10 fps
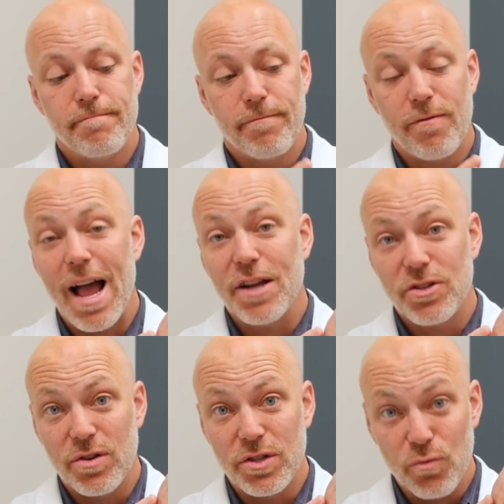
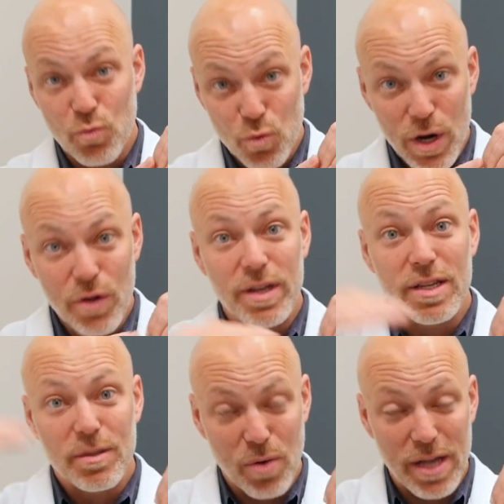fracture is really
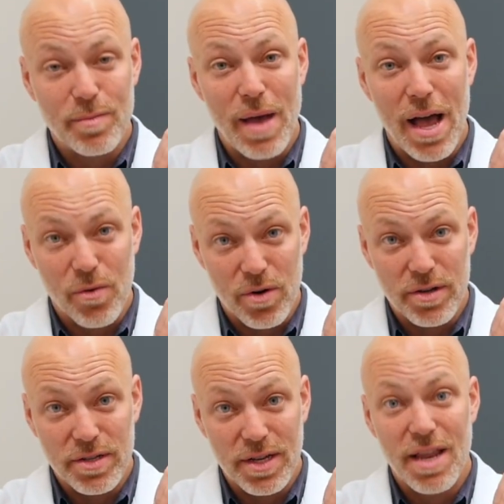displaced
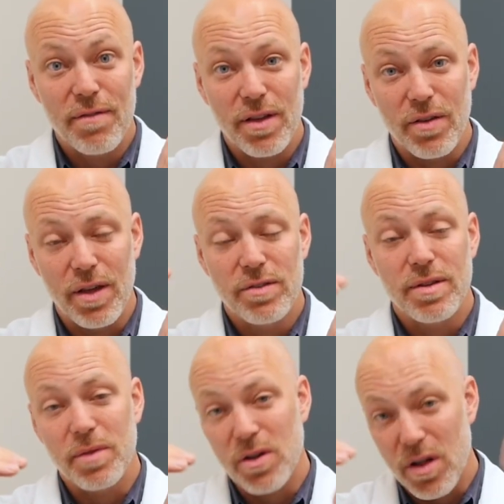backwards significantly,
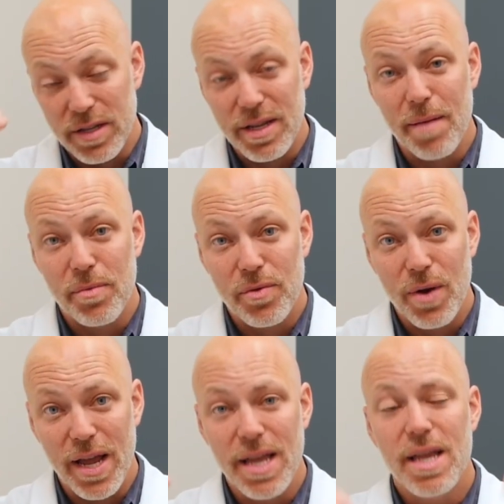something called a type
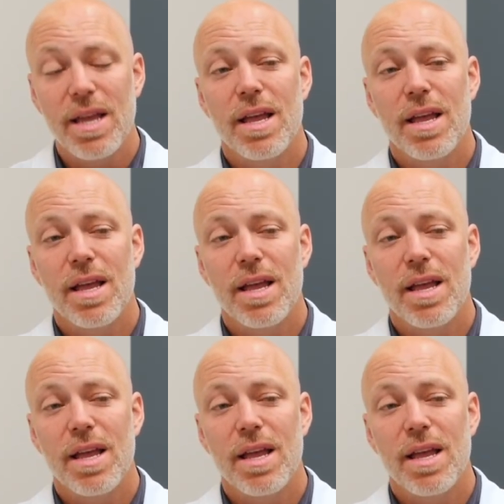3,